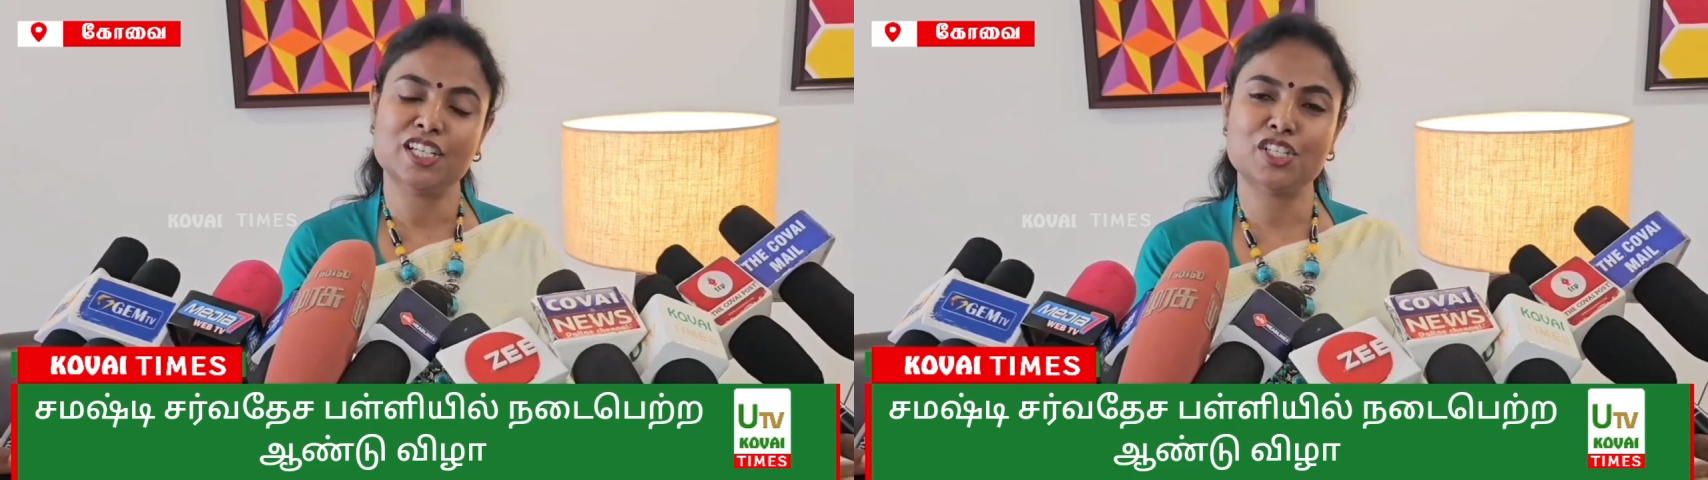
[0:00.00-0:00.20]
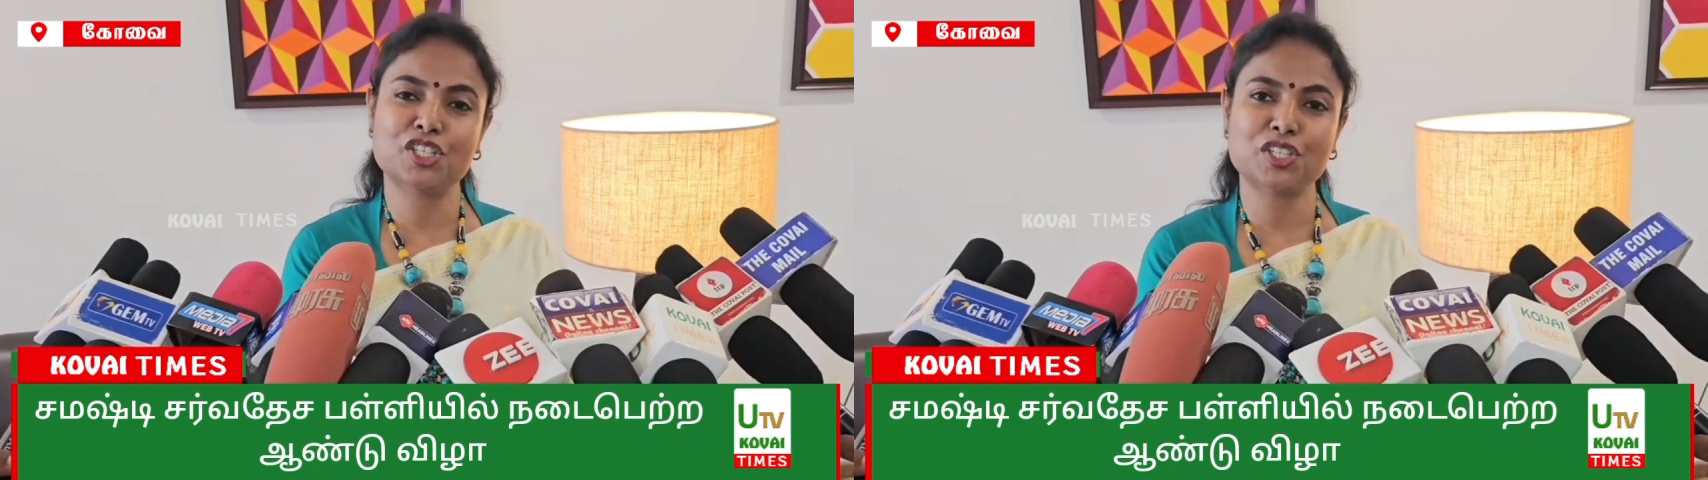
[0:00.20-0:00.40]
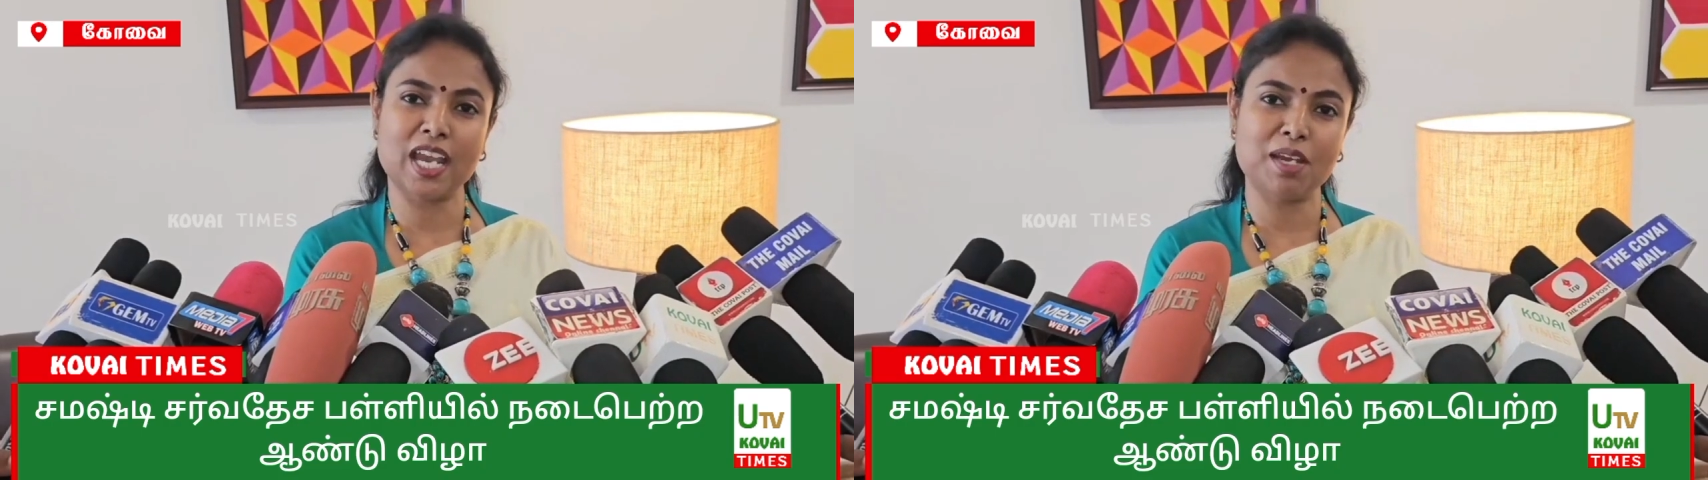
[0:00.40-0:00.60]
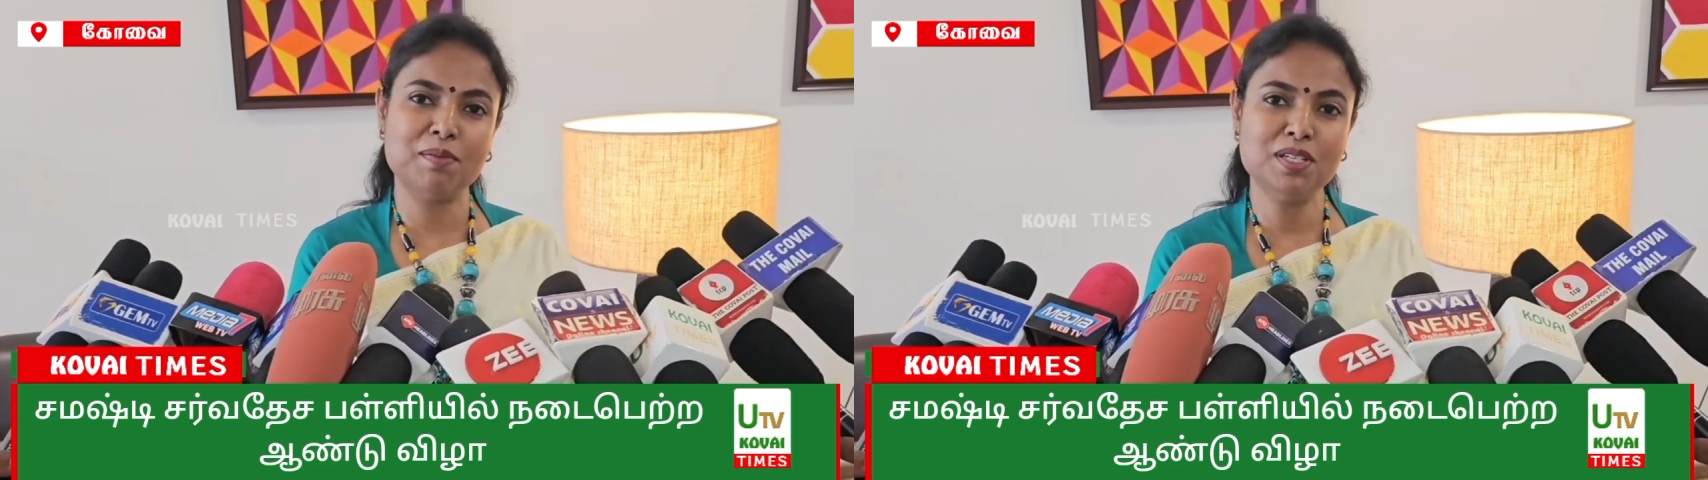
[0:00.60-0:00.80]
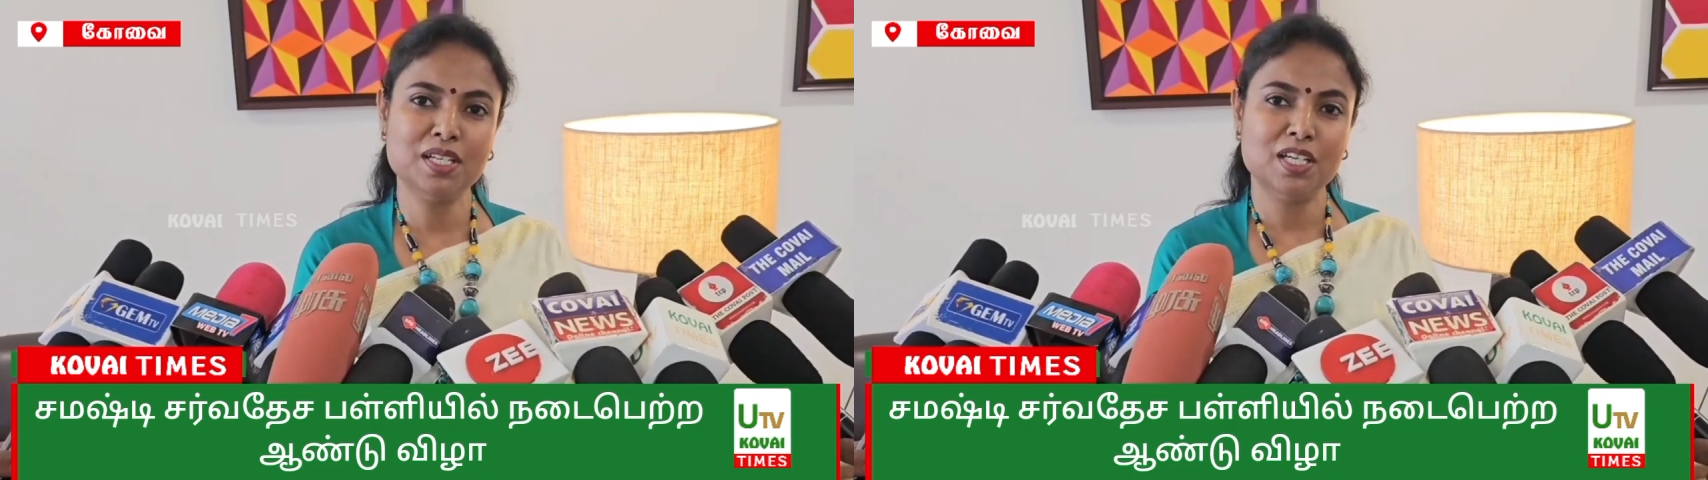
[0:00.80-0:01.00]
is
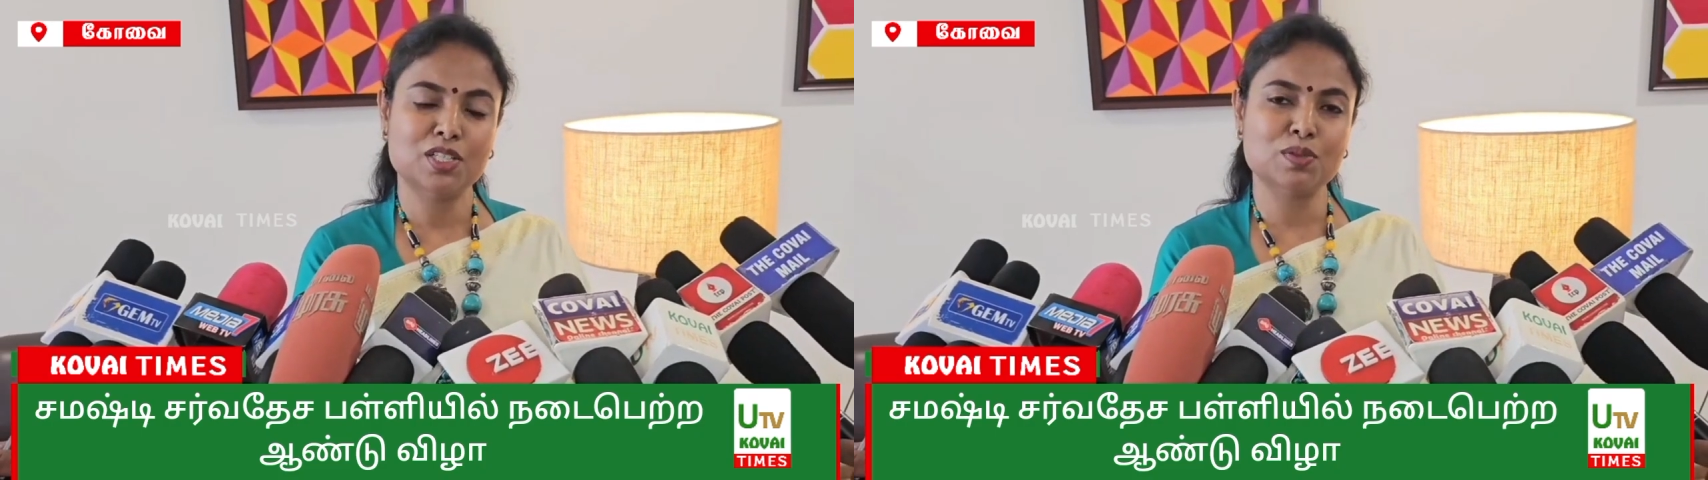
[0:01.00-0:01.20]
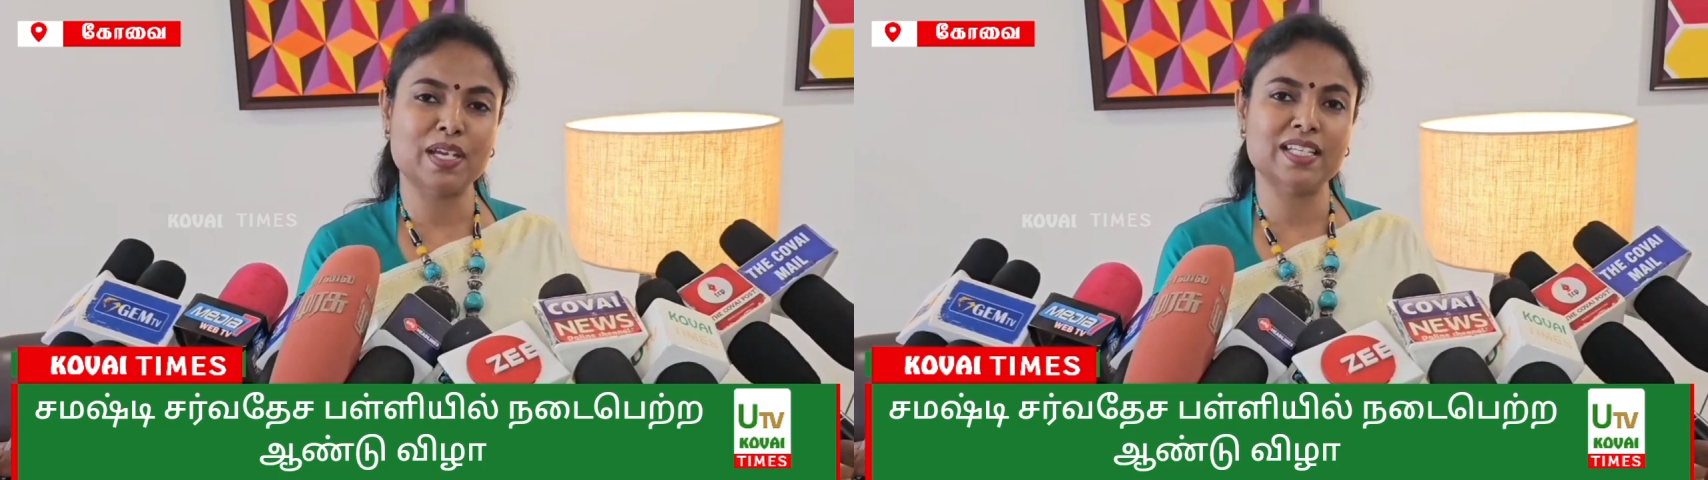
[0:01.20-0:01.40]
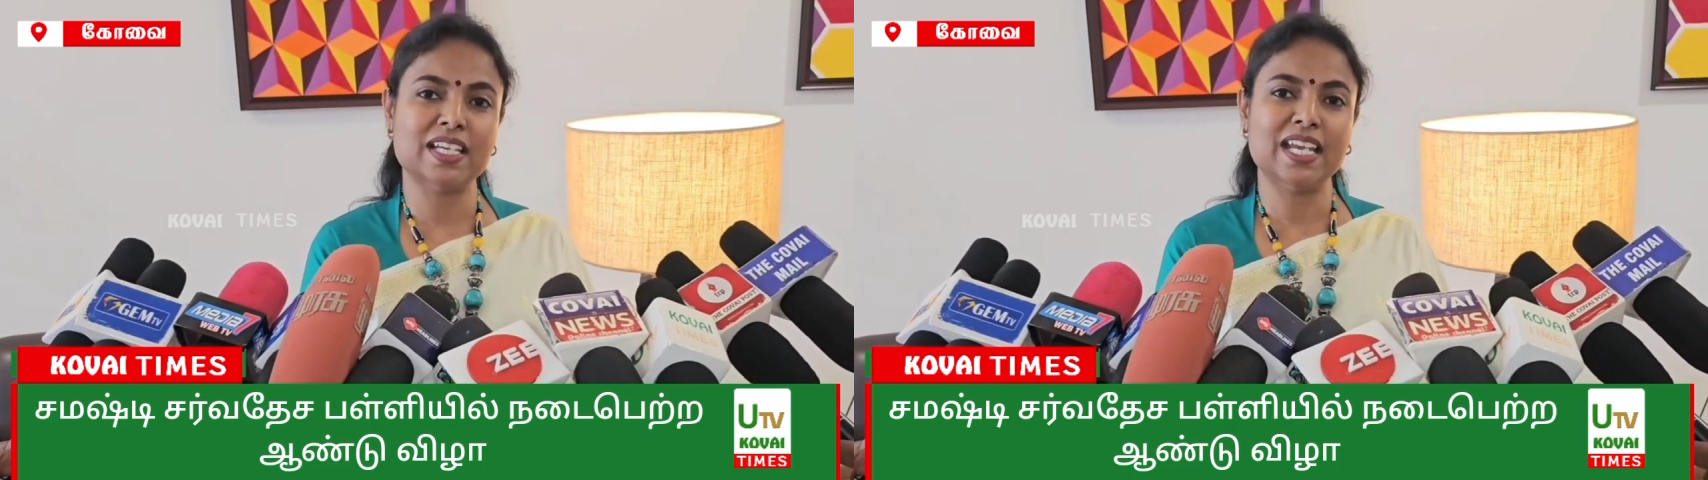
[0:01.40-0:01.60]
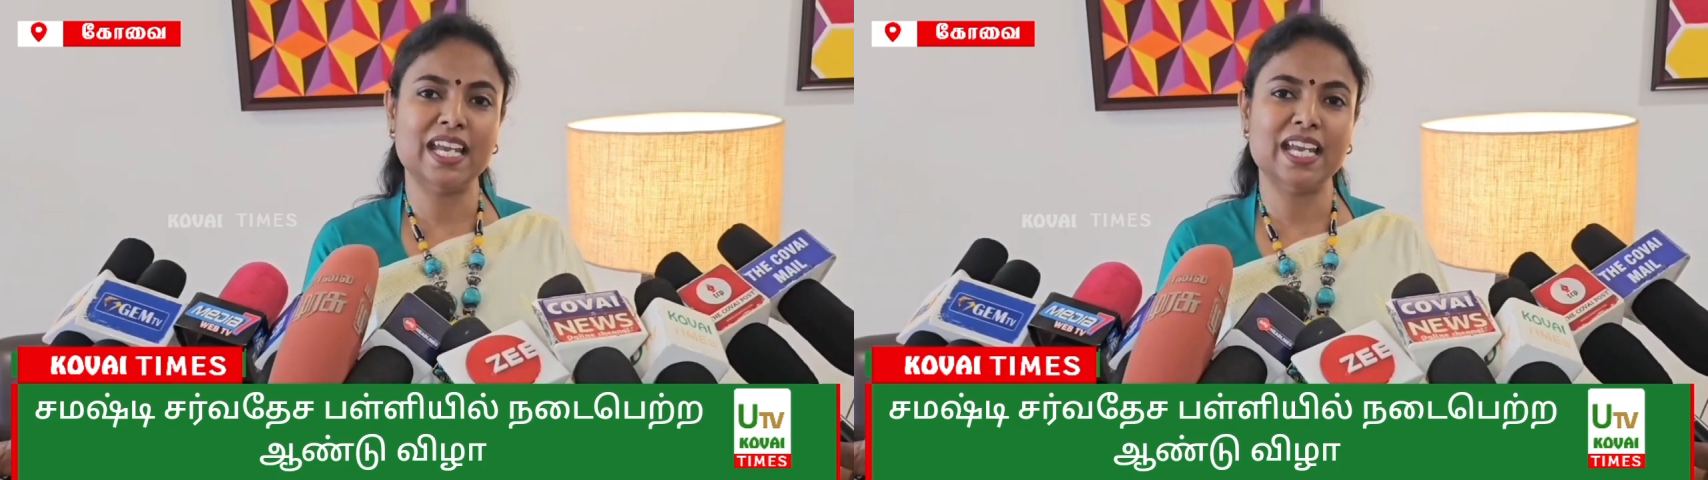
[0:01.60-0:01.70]
shaped to an